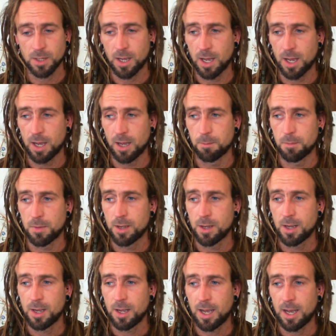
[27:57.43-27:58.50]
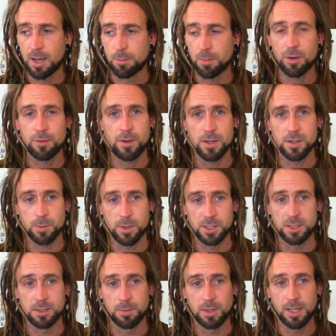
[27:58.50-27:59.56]
and my first
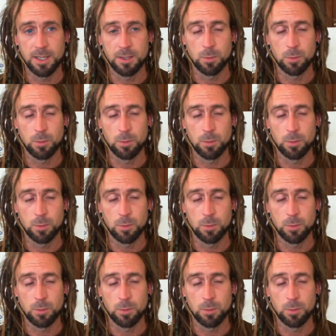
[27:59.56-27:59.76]
question in my head